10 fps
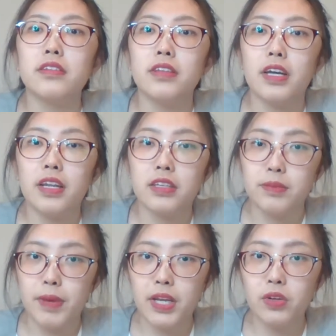that on
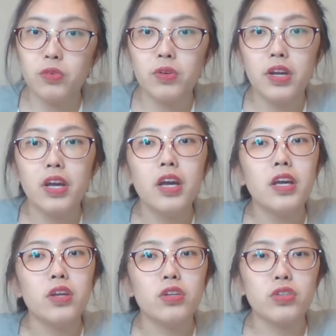the menu.
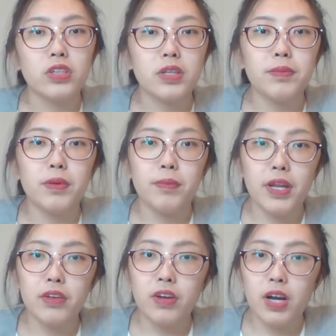You should keep your menu